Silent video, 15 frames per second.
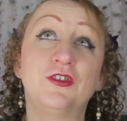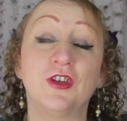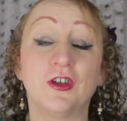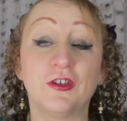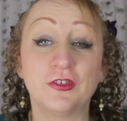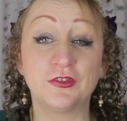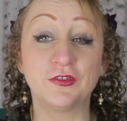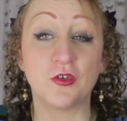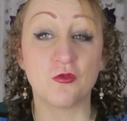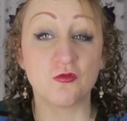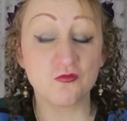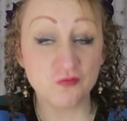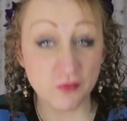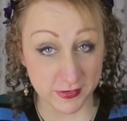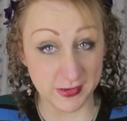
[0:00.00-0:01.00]
just
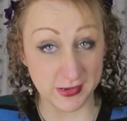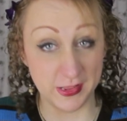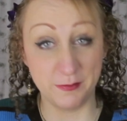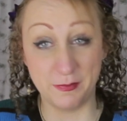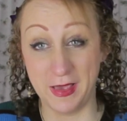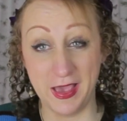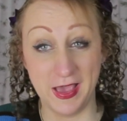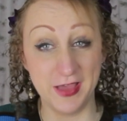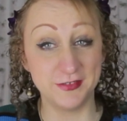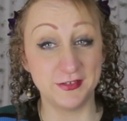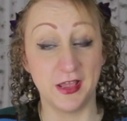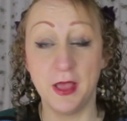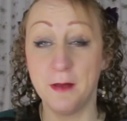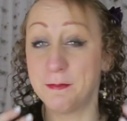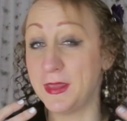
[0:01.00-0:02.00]
really bad
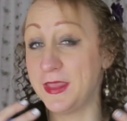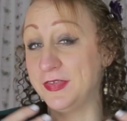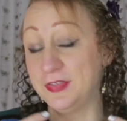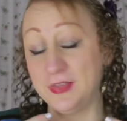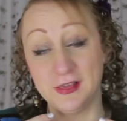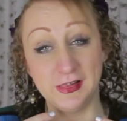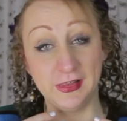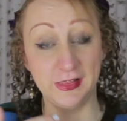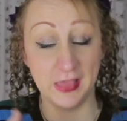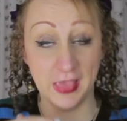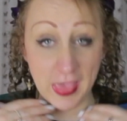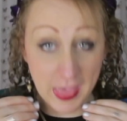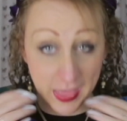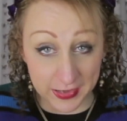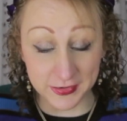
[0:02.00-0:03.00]
at basically
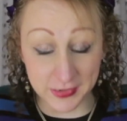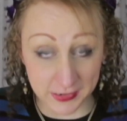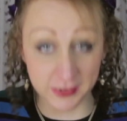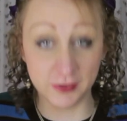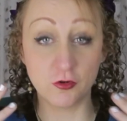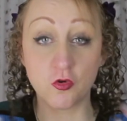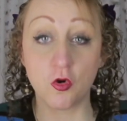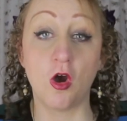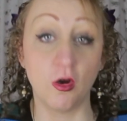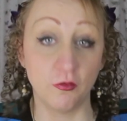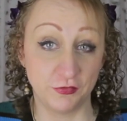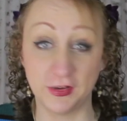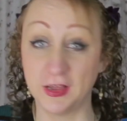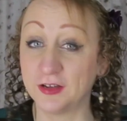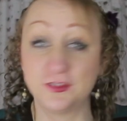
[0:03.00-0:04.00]
any
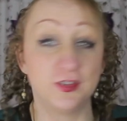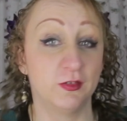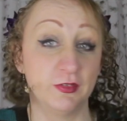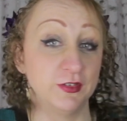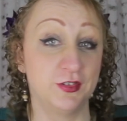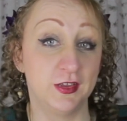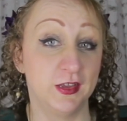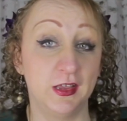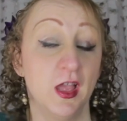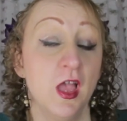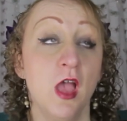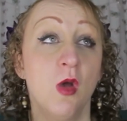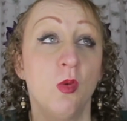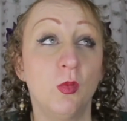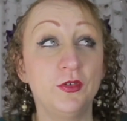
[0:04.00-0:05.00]
craft activity,
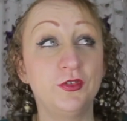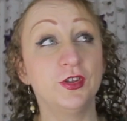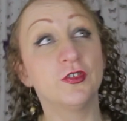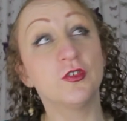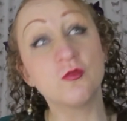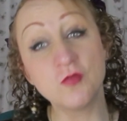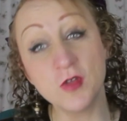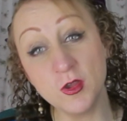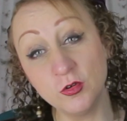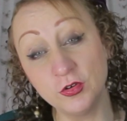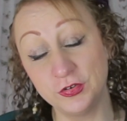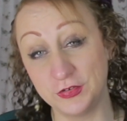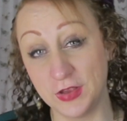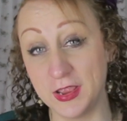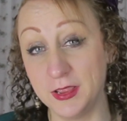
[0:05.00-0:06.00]
which is a real
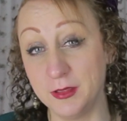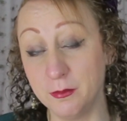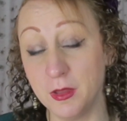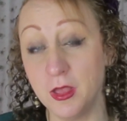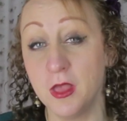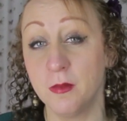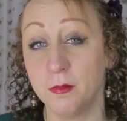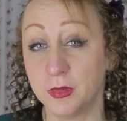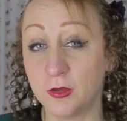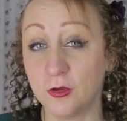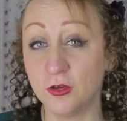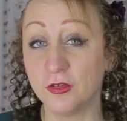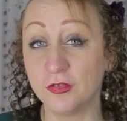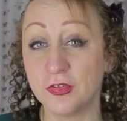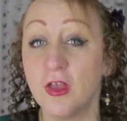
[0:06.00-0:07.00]
shame
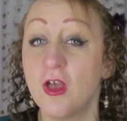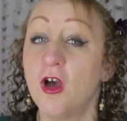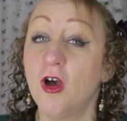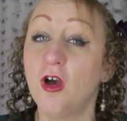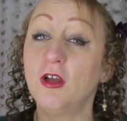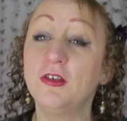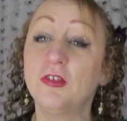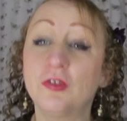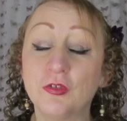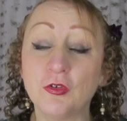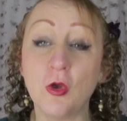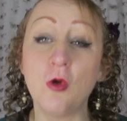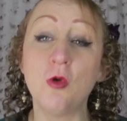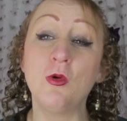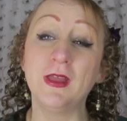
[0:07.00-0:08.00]
because I
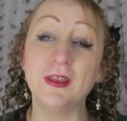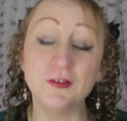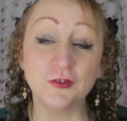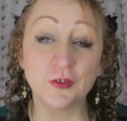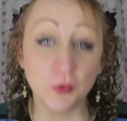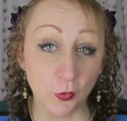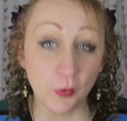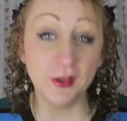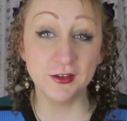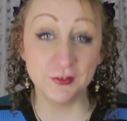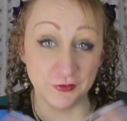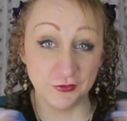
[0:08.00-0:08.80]
so enjoy